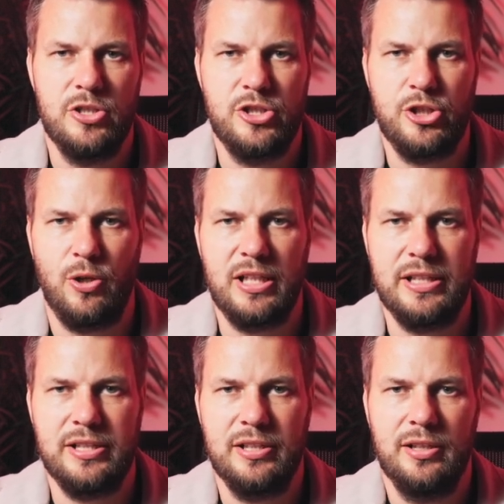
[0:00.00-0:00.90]

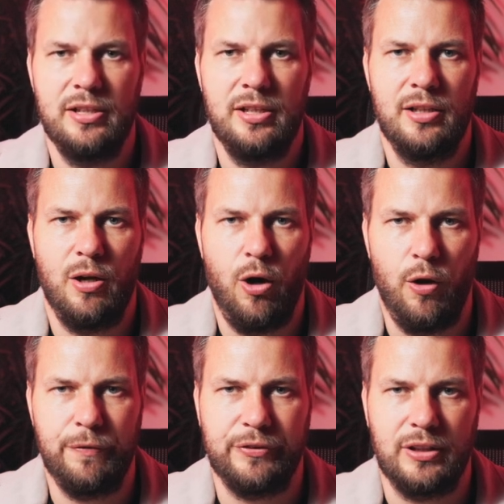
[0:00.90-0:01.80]
solid
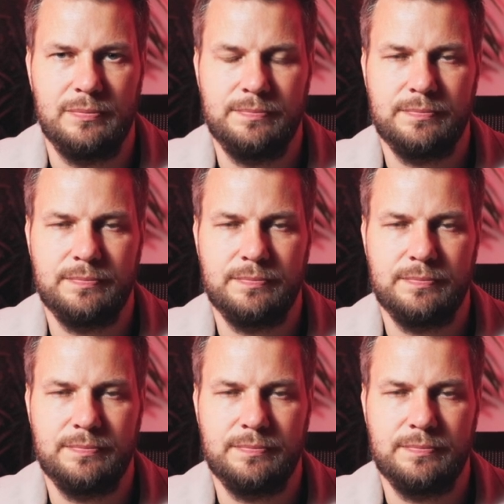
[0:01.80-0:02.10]
offer.